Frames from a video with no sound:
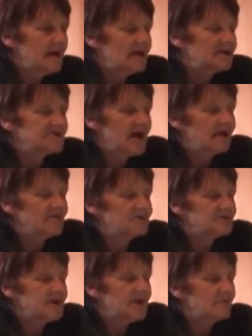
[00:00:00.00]
I started
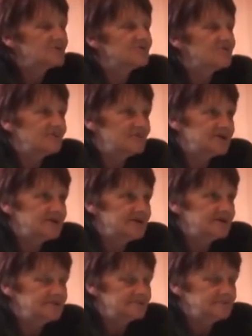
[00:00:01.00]
the day I was
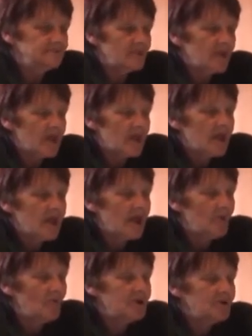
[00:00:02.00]
15,
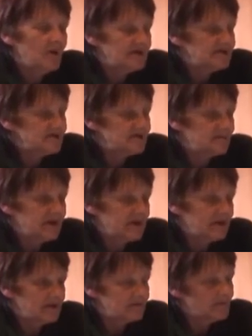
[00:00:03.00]
and when you went into the
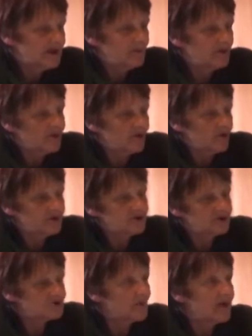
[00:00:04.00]
mill, people thought
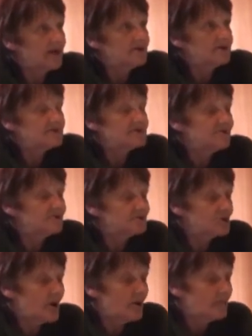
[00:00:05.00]
you just went in and you did the
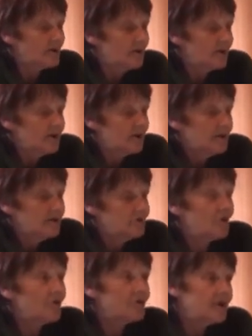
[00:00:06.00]
job,
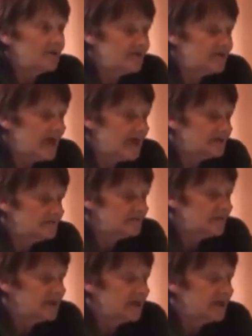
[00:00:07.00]
you know, there and then.